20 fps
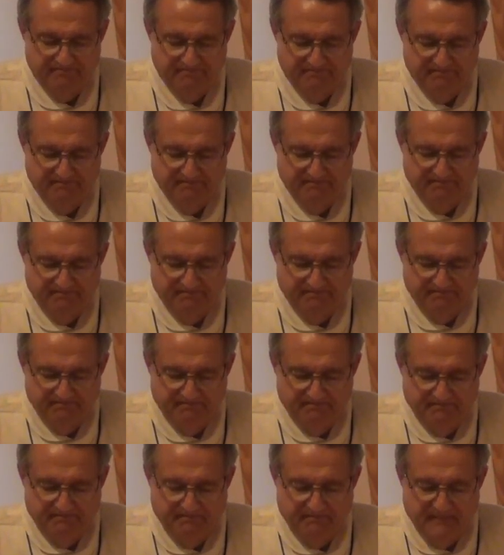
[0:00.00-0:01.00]

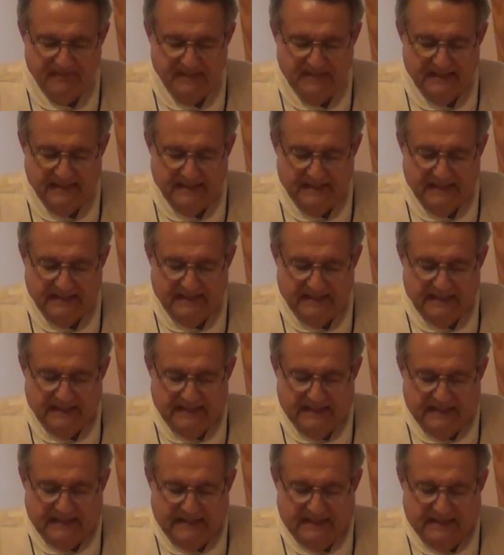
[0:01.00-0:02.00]

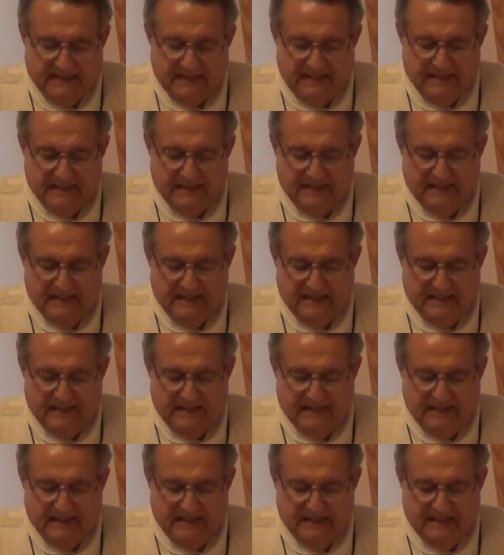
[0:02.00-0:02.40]
(no one is talking)